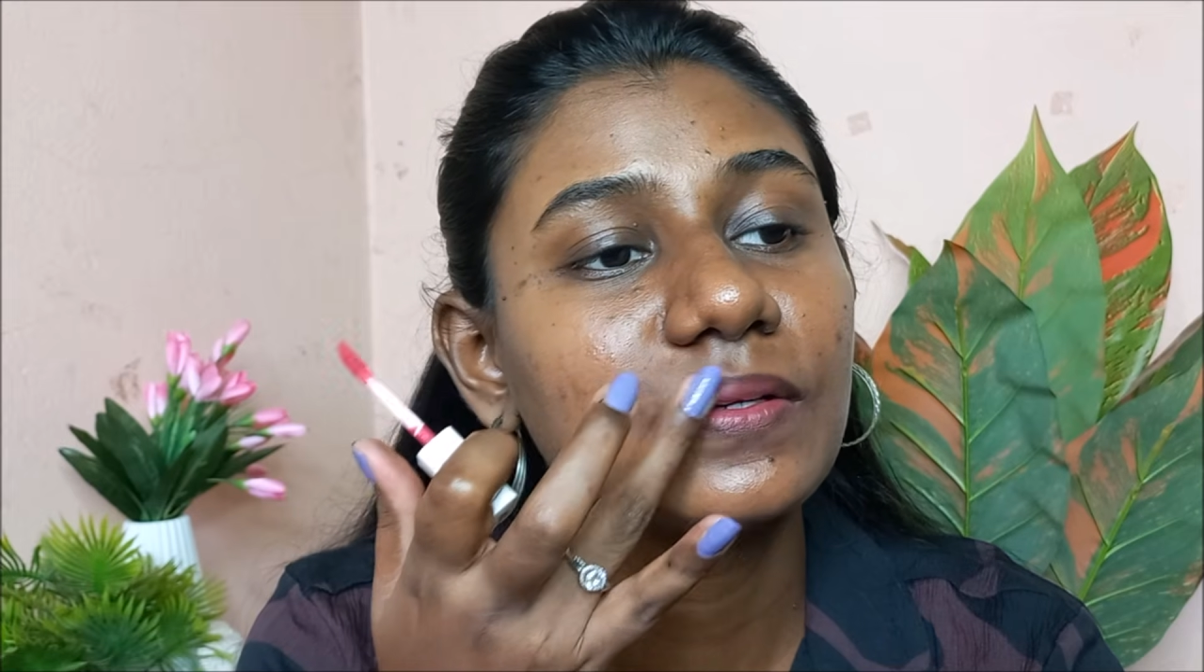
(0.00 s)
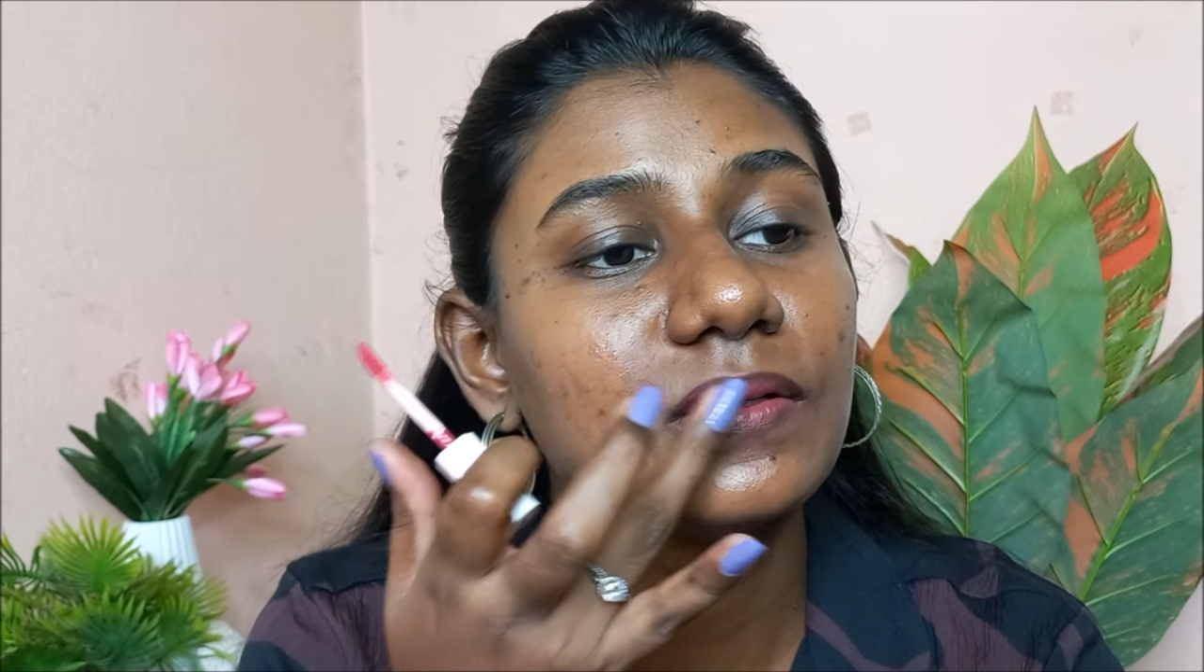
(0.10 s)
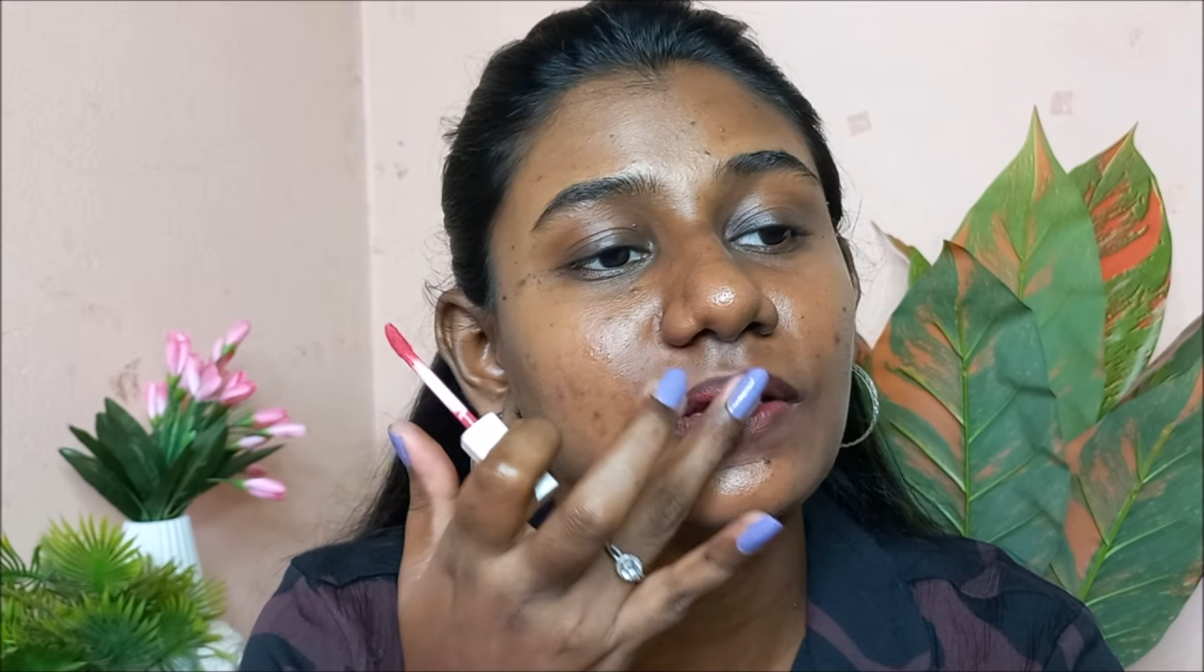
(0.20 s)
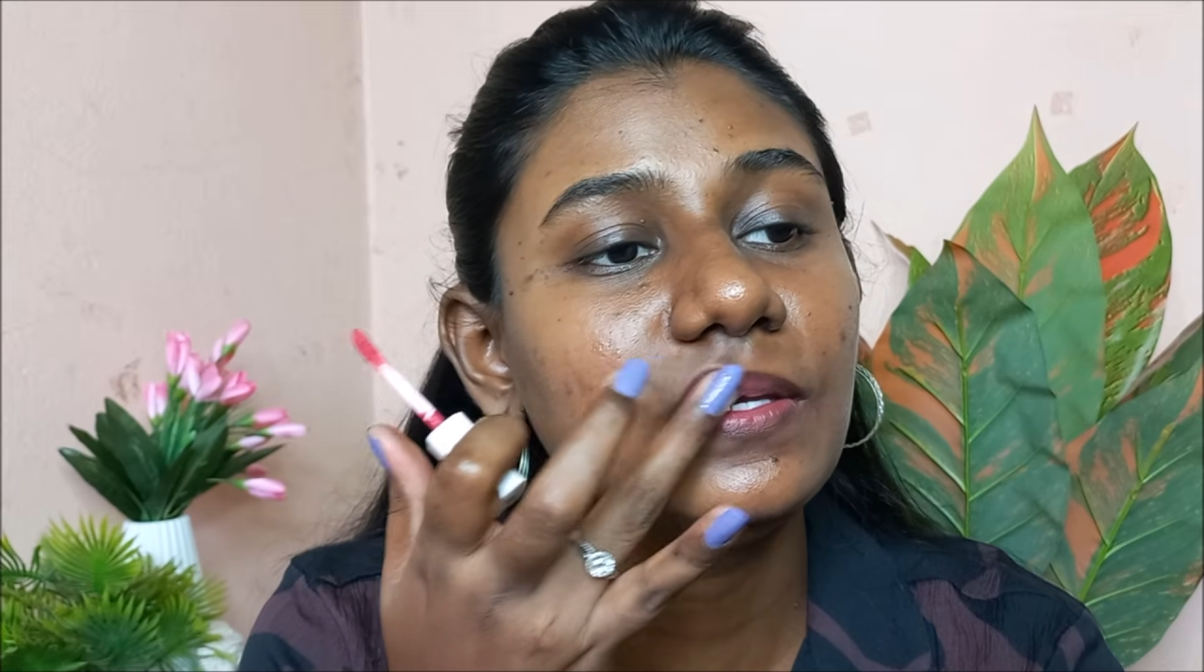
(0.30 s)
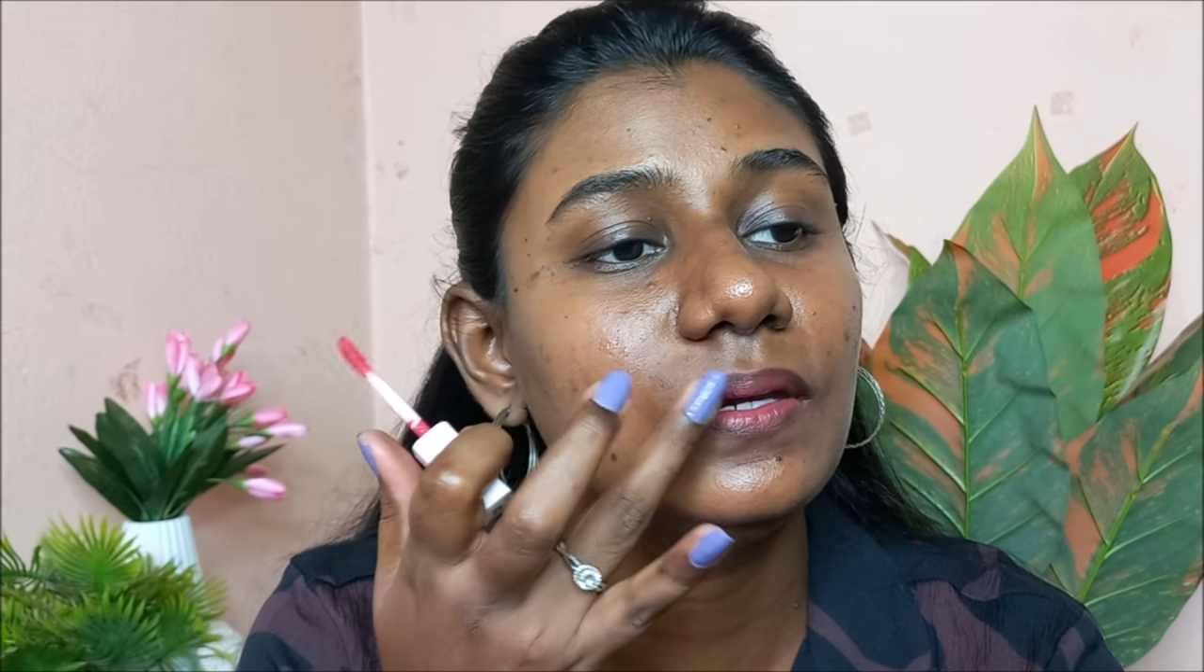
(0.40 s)

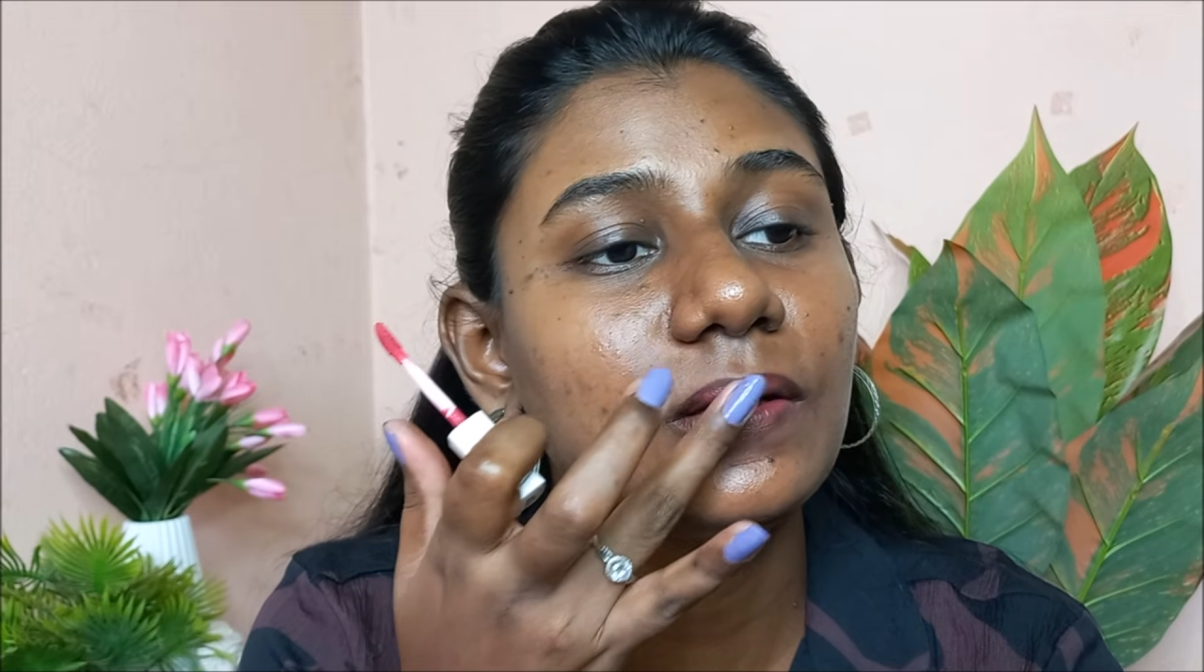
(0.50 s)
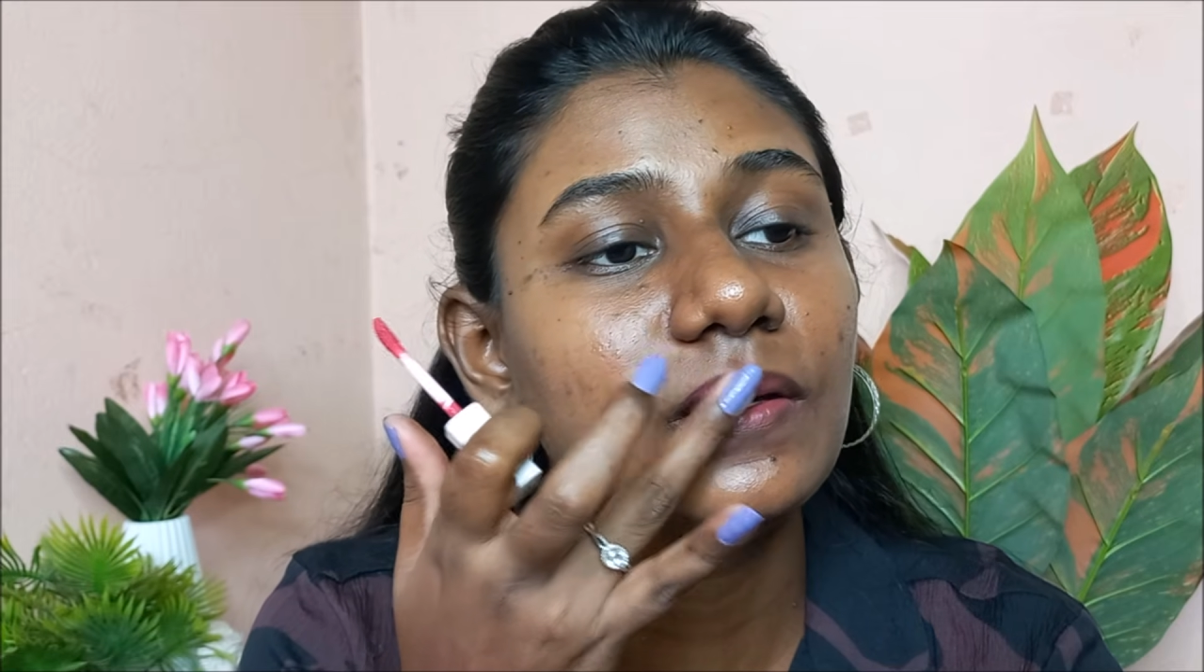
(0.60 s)
See?